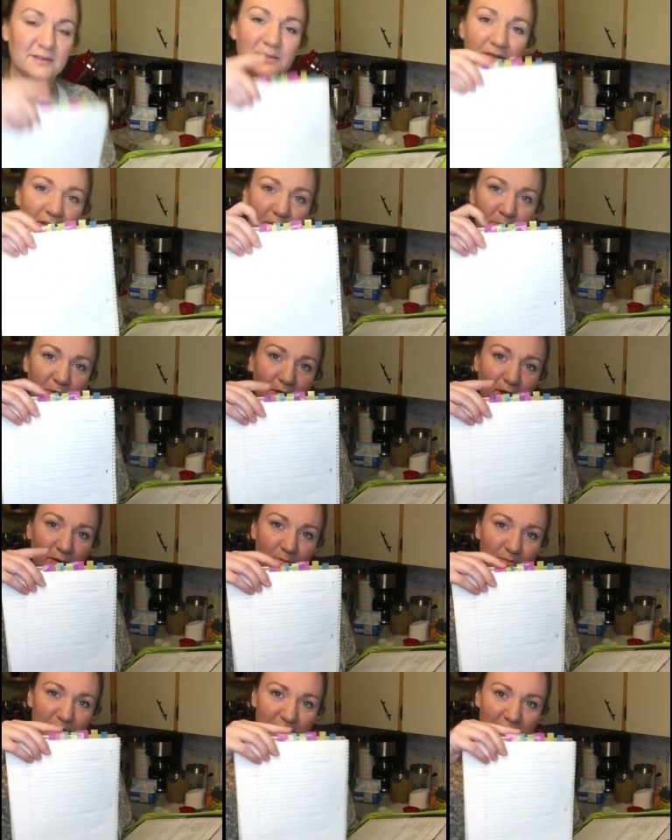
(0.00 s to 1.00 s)
good
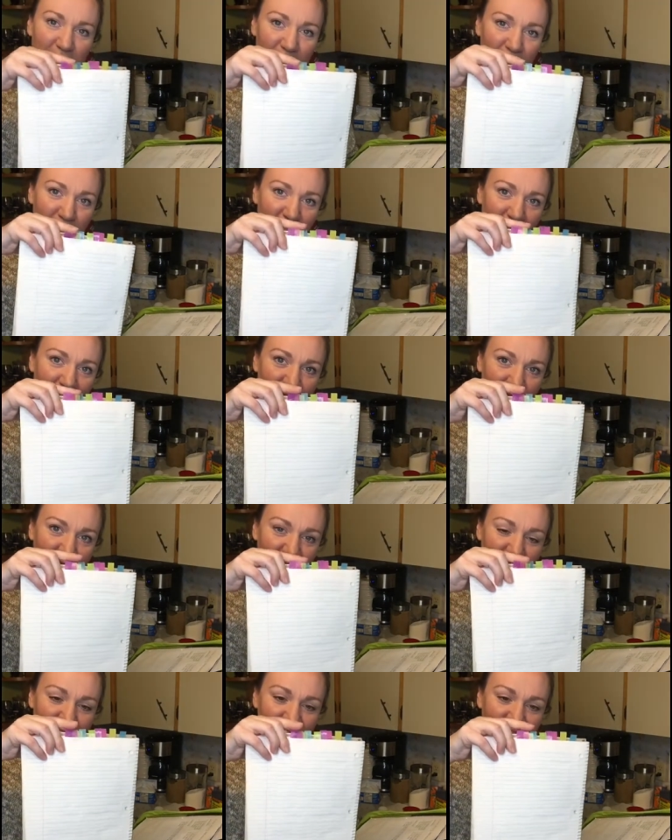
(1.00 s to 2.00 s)
globs, doodad,
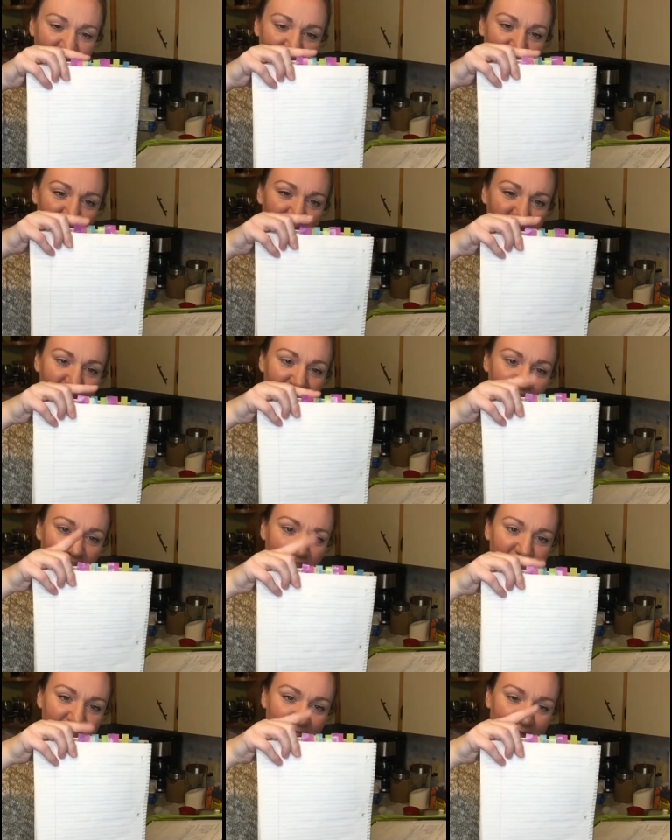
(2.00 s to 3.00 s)

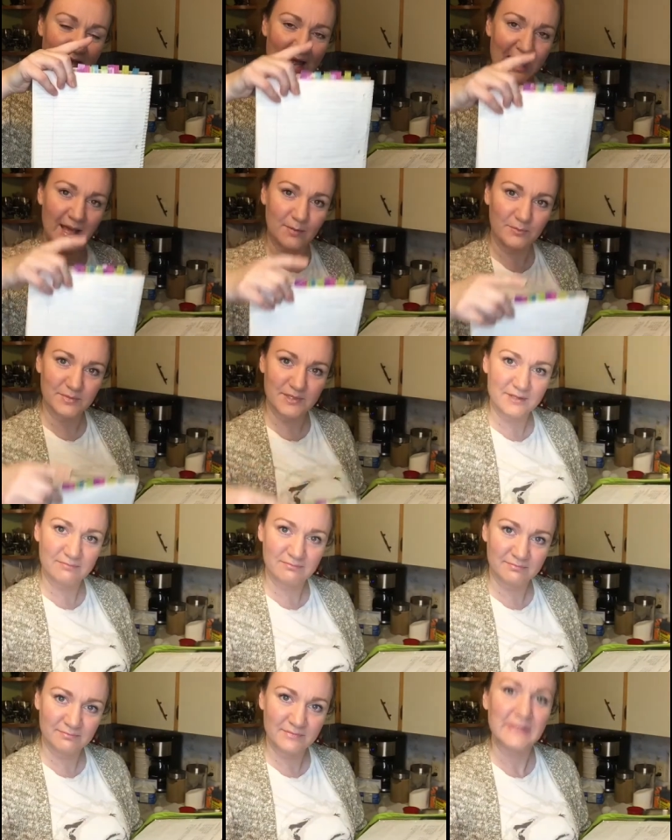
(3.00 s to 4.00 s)
tabs.
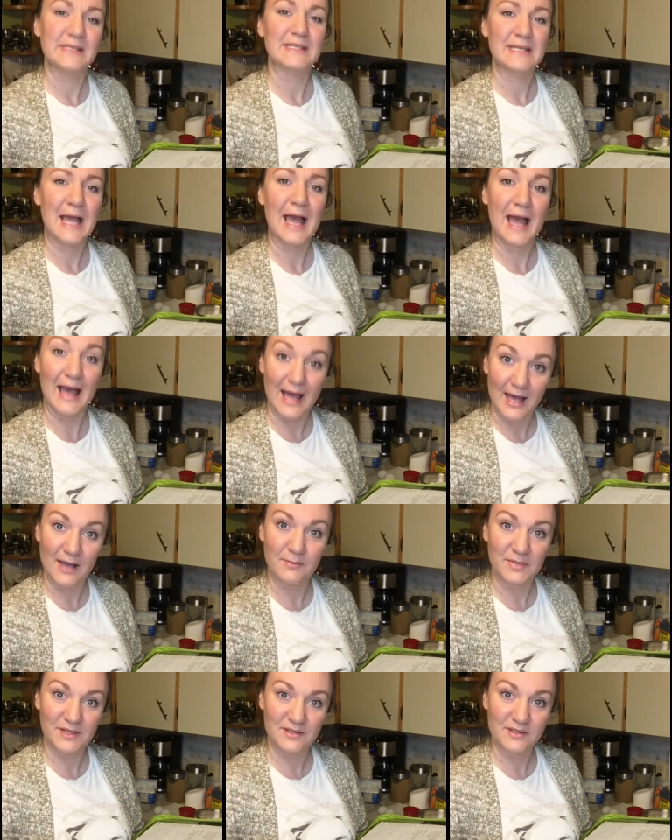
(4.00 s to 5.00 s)

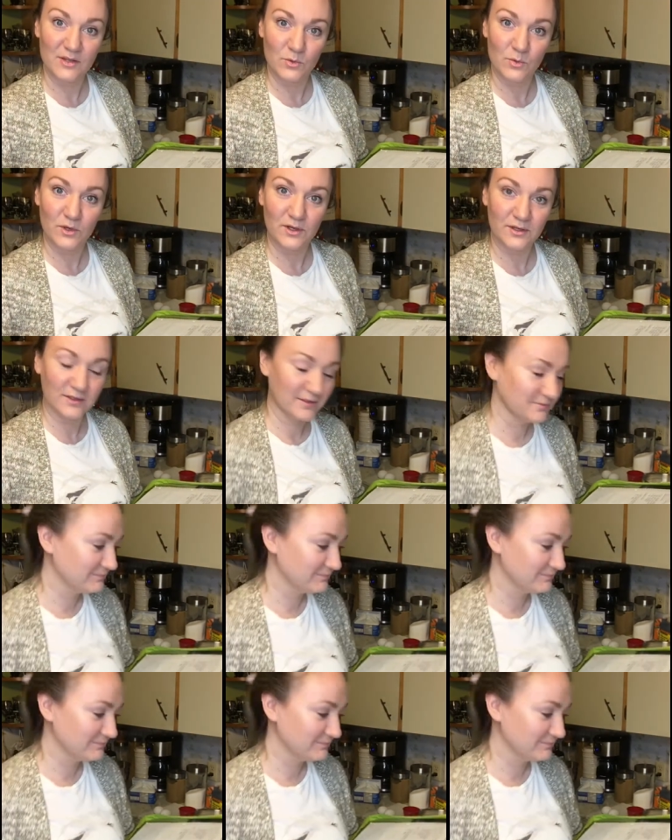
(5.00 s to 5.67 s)
Tab is the word.